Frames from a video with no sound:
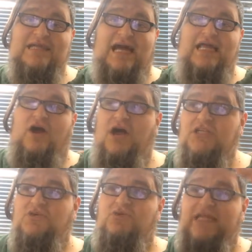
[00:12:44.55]
I
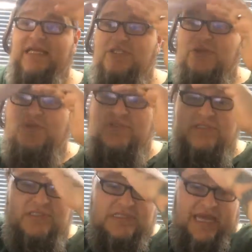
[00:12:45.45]
also need to
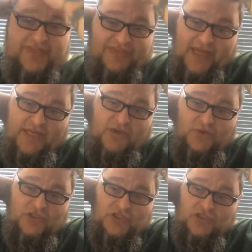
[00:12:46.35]
say thank you
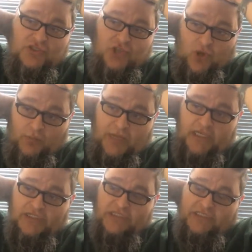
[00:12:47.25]
so
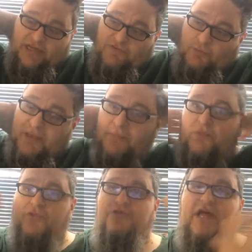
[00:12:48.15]
much to several
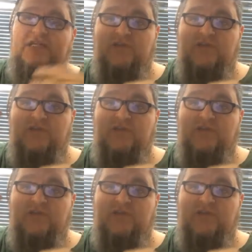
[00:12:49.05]
people through that.